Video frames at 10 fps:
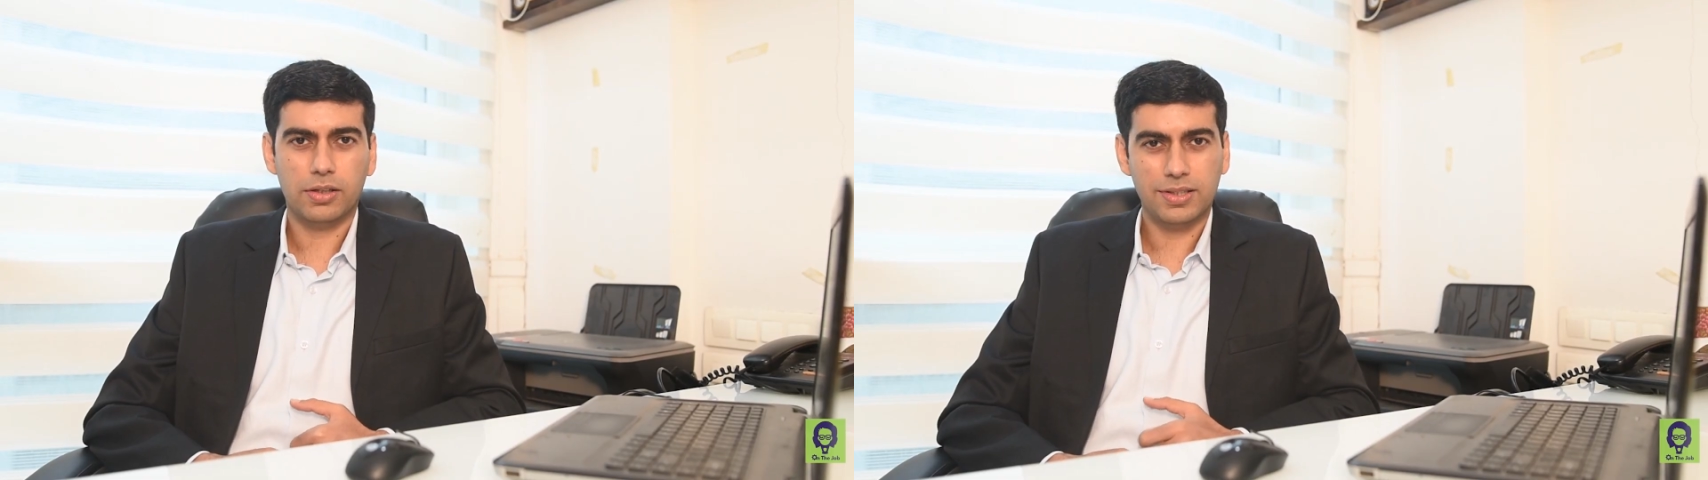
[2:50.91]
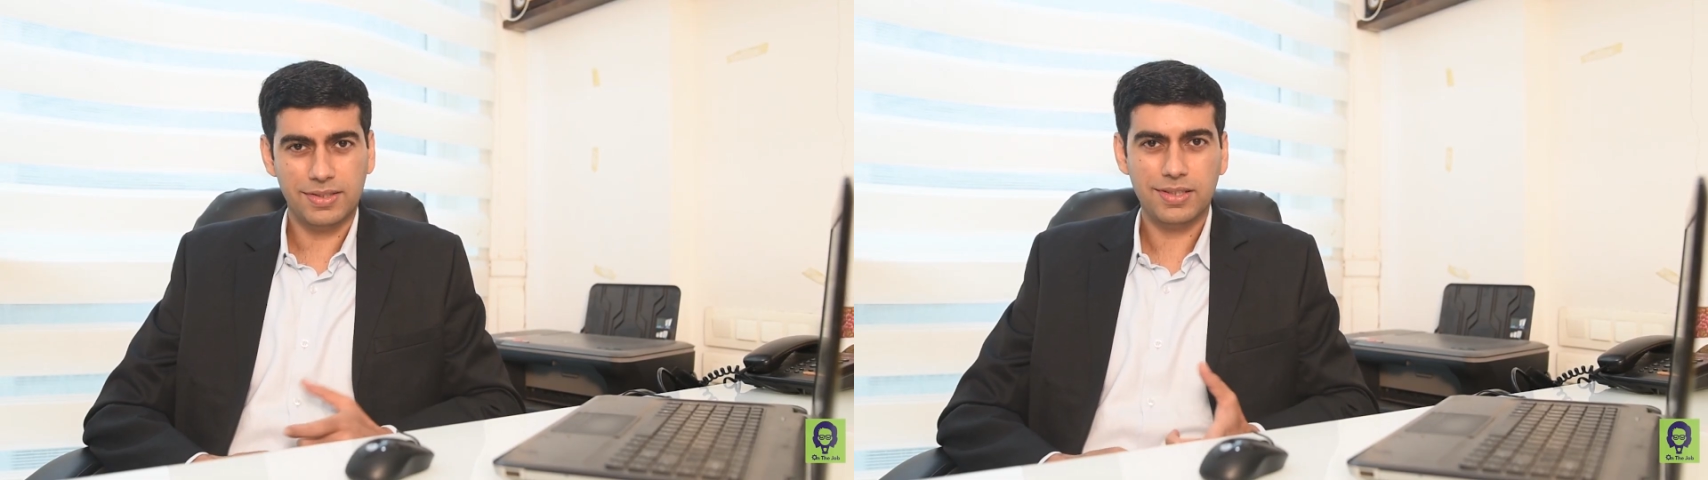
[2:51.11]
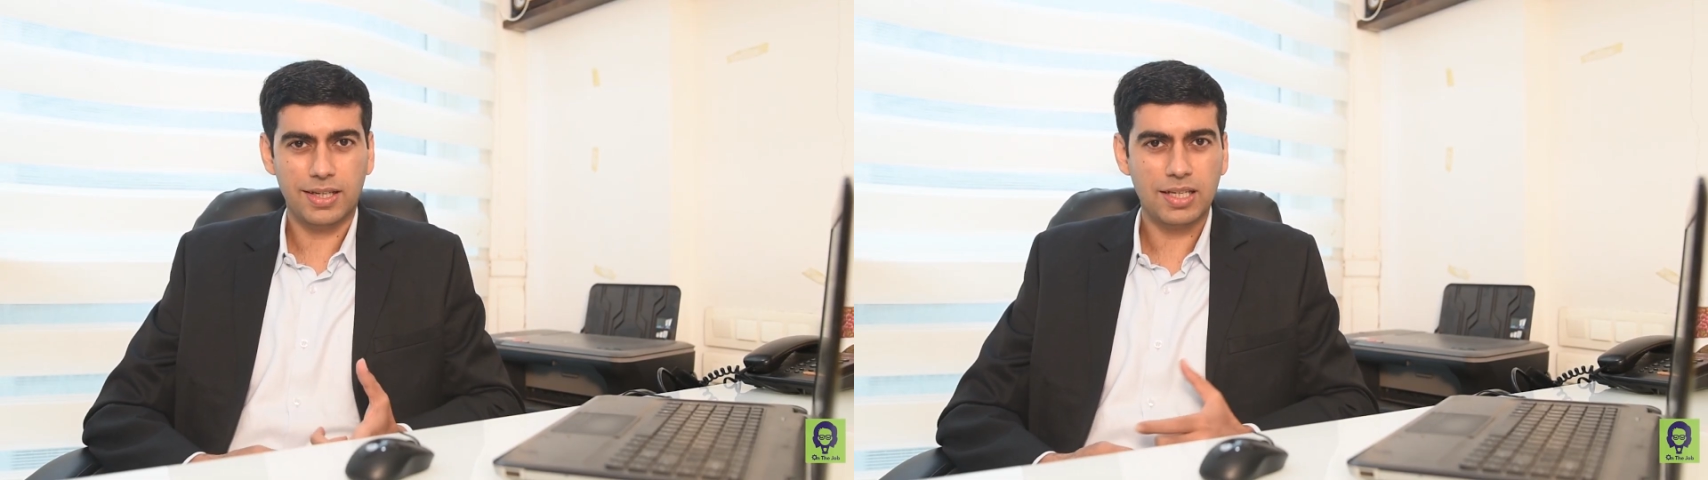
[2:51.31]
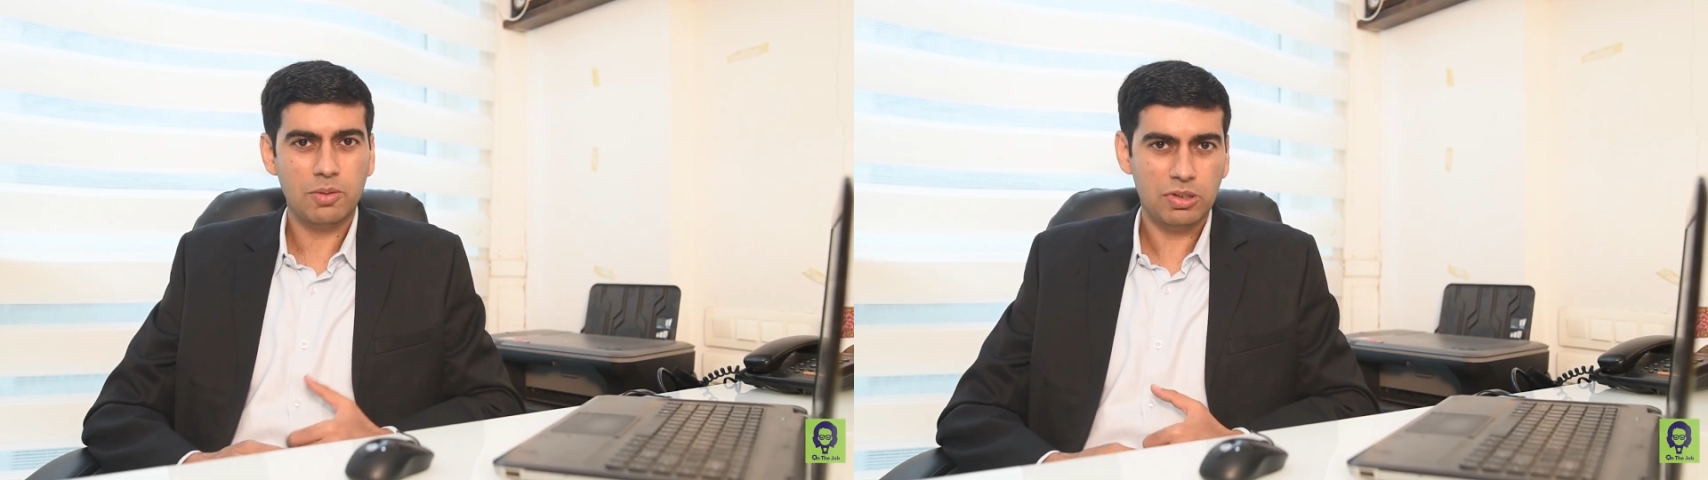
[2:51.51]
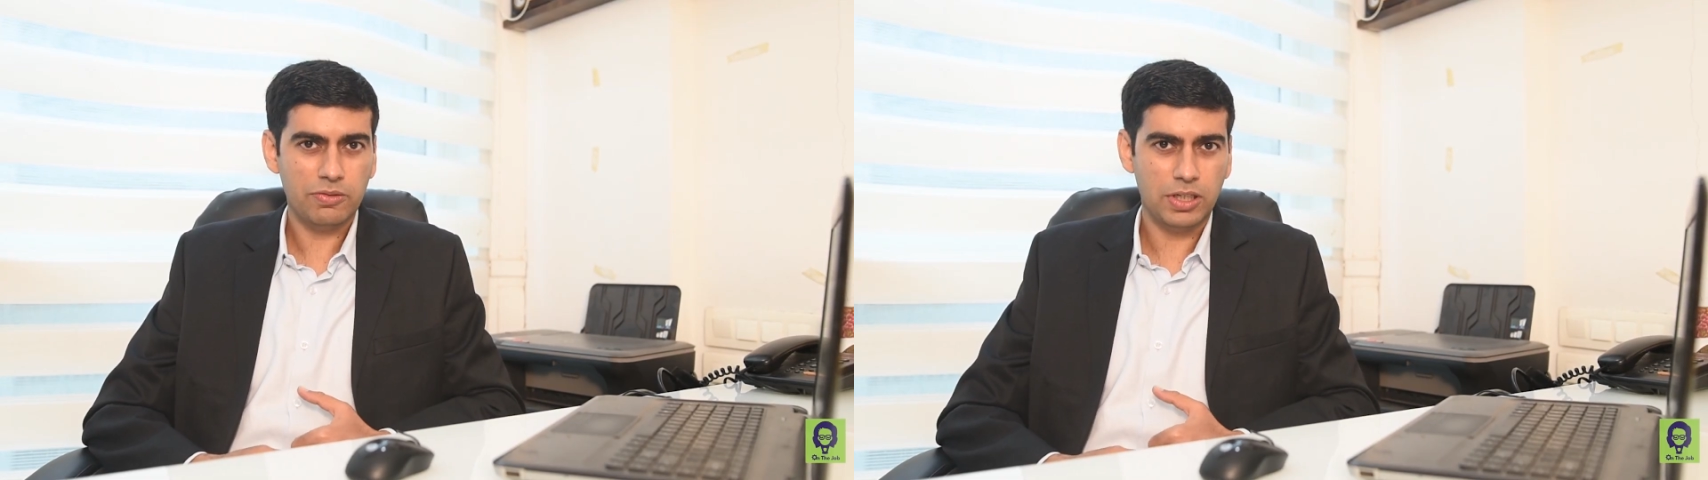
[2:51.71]
This is an
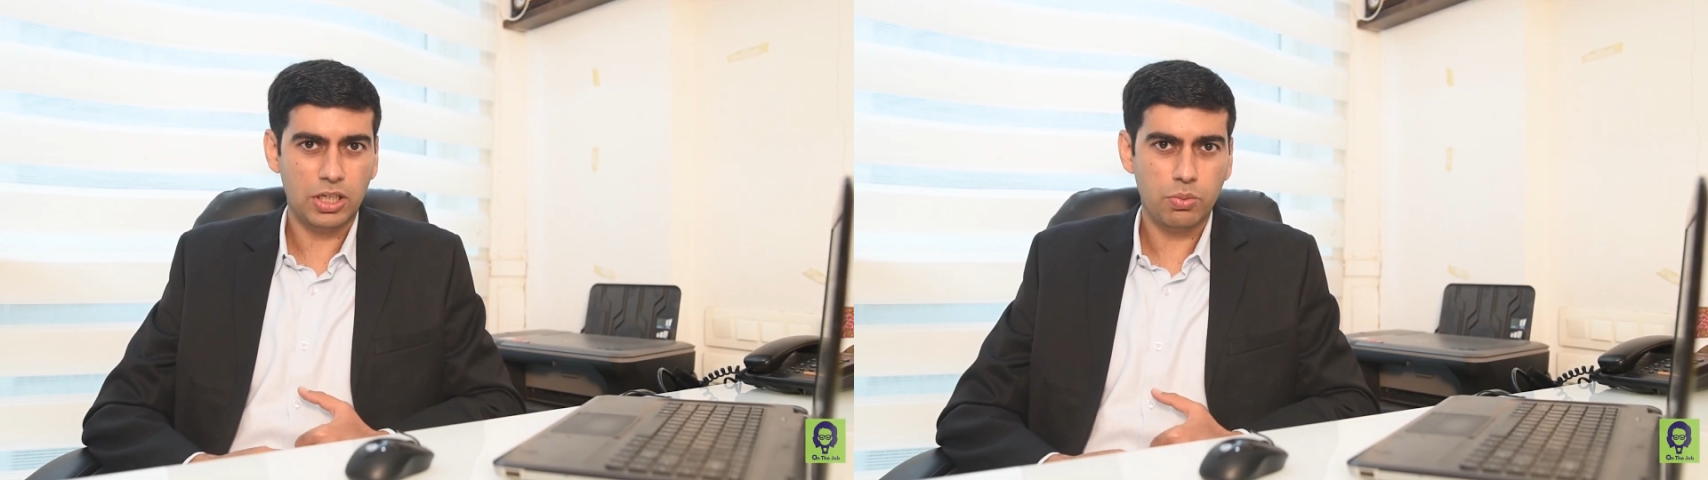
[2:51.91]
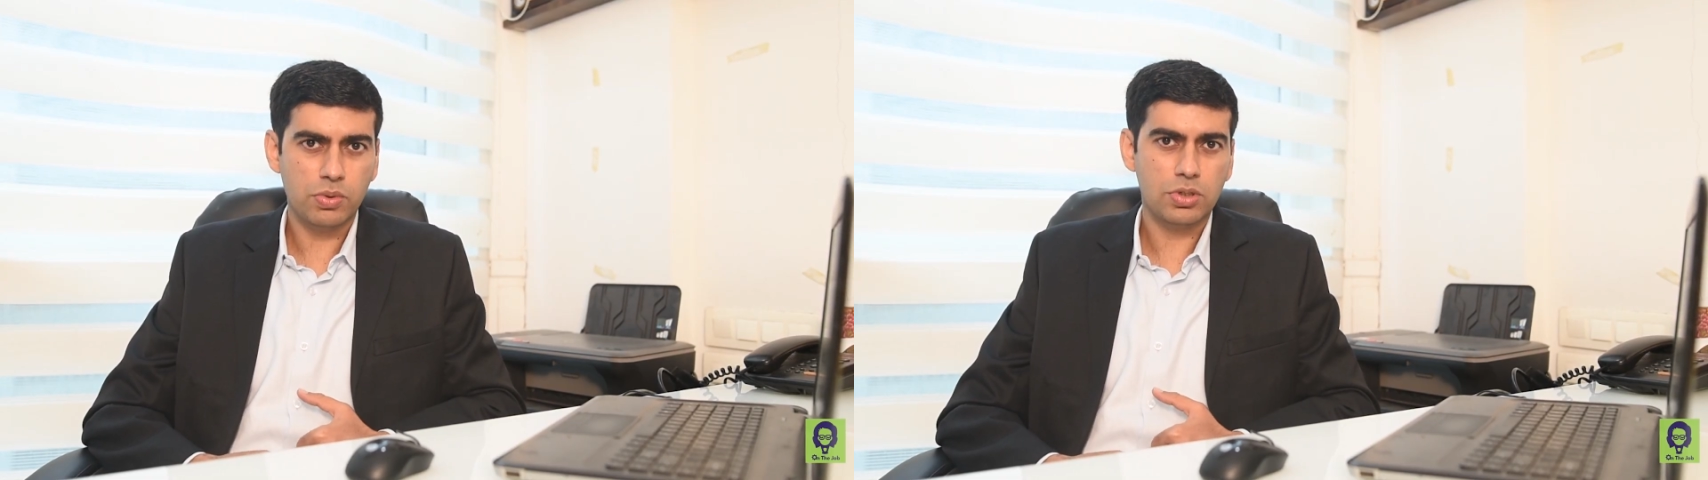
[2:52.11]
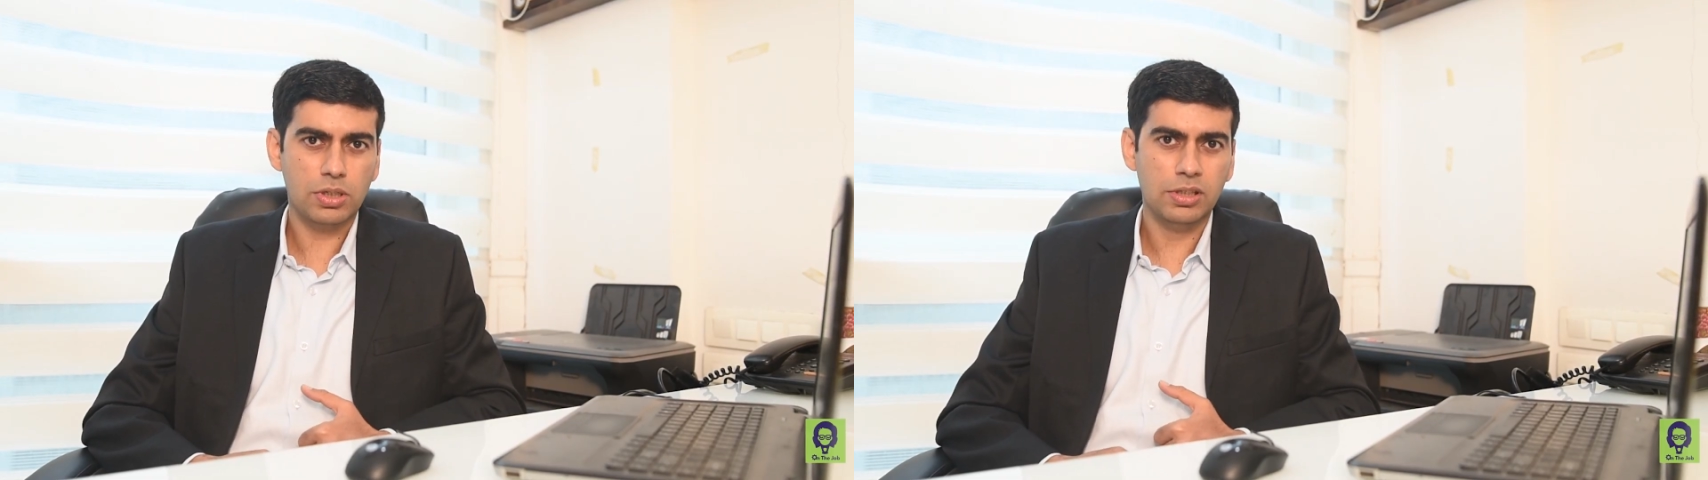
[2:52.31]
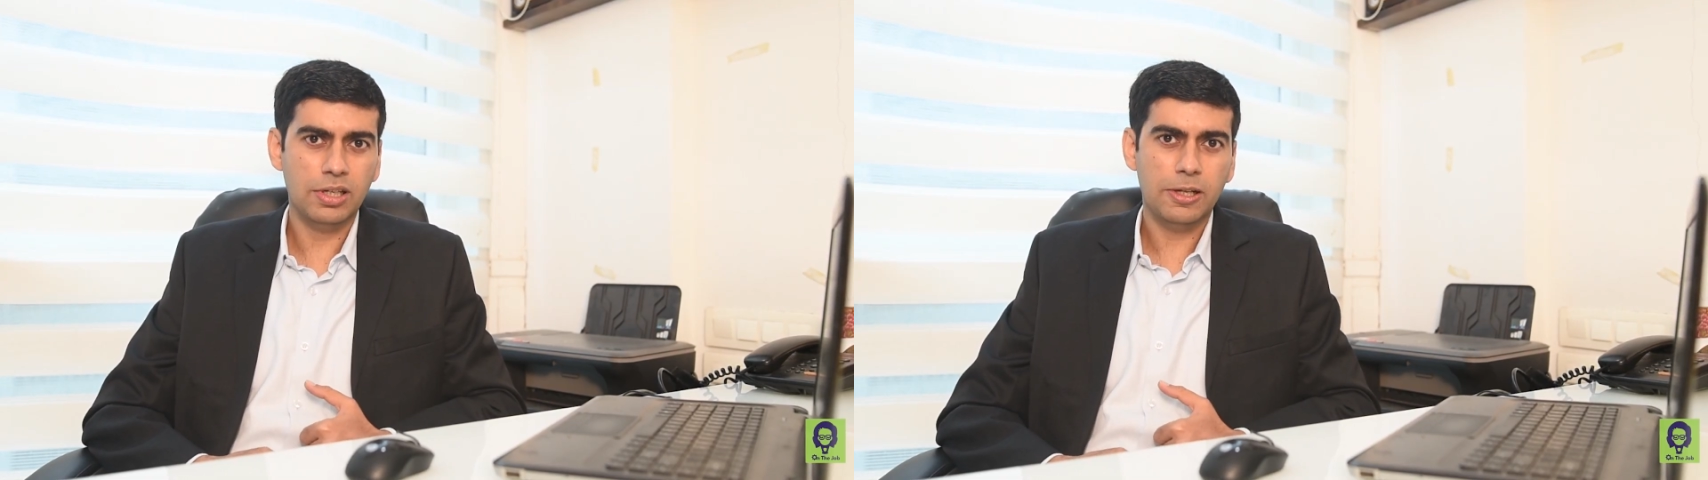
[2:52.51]
example of an individual.